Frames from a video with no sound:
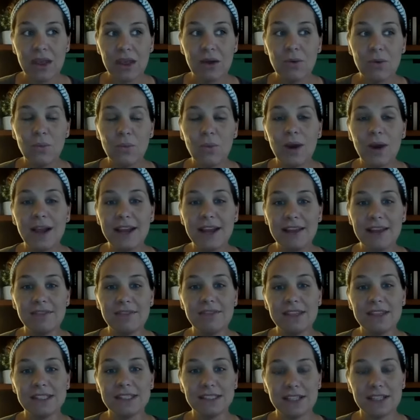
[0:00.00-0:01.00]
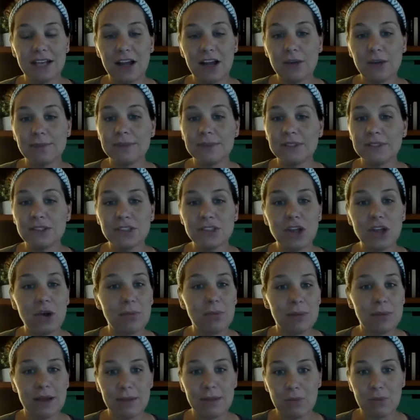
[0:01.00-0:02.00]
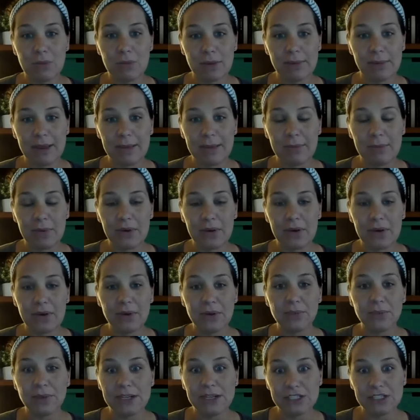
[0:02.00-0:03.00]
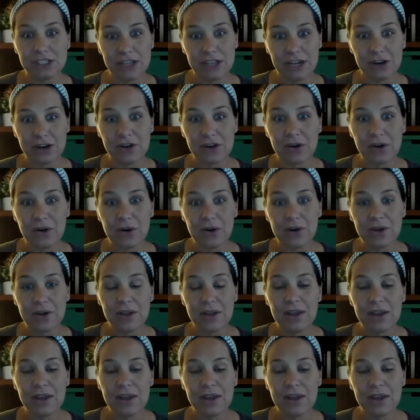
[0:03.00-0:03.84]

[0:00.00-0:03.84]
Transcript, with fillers: what if this could help so many more people reach their goal?